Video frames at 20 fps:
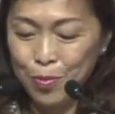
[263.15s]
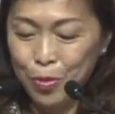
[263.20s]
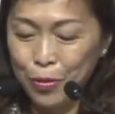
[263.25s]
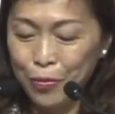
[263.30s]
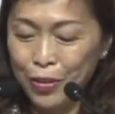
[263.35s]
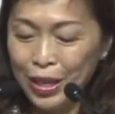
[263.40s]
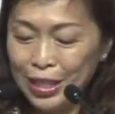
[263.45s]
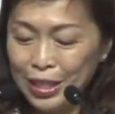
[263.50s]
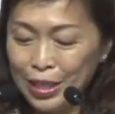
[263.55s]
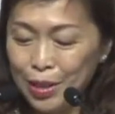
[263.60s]

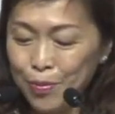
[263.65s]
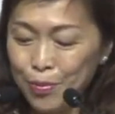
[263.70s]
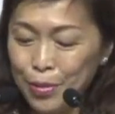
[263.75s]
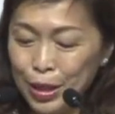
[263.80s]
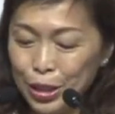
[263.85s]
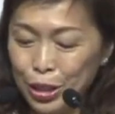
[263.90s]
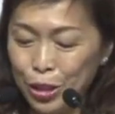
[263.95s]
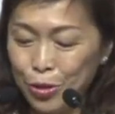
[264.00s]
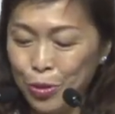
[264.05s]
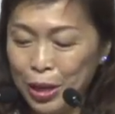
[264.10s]
provides a
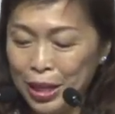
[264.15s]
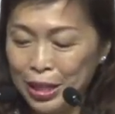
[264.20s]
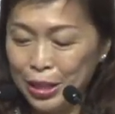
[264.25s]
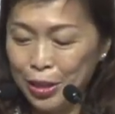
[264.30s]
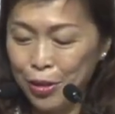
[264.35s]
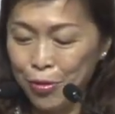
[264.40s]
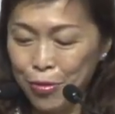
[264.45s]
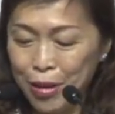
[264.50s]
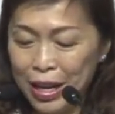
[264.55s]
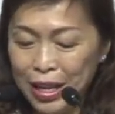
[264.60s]
much
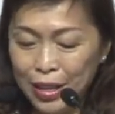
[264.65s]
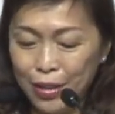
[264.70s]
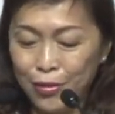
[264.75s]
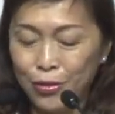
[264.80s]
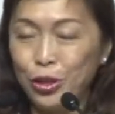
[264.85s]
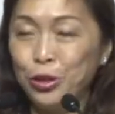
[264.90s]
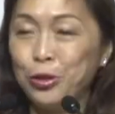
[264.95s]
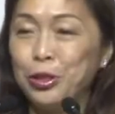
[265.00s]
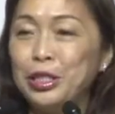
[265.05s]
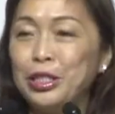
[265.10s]
wider array
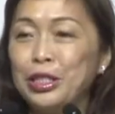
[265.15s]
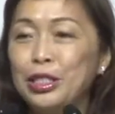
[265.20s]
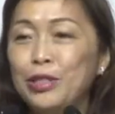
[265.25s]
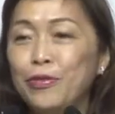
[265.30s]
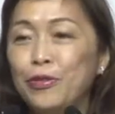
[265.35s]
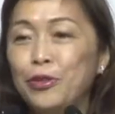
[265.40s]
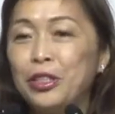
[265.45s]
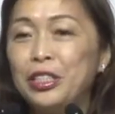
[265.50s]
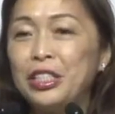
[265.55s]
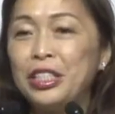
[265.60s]
of
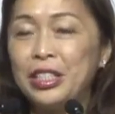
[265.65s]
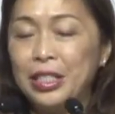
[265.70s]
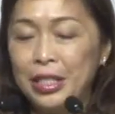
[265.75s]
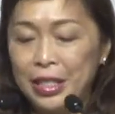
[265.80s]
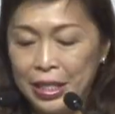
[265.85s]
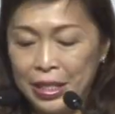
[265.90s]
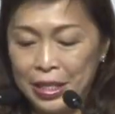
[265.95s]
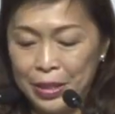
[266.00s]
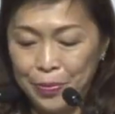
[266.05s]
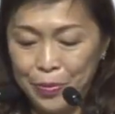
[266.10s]
choices for our
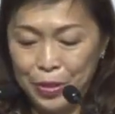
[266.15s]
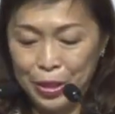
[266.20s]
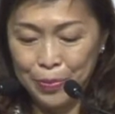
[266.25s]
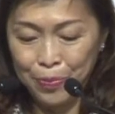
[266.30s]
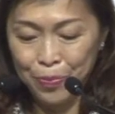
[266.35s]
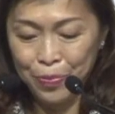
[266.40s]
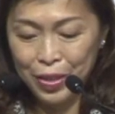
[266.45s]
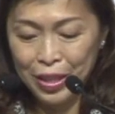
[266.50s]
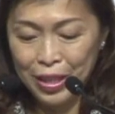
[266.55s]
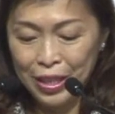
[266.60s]

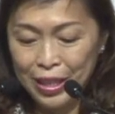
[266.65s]
citizens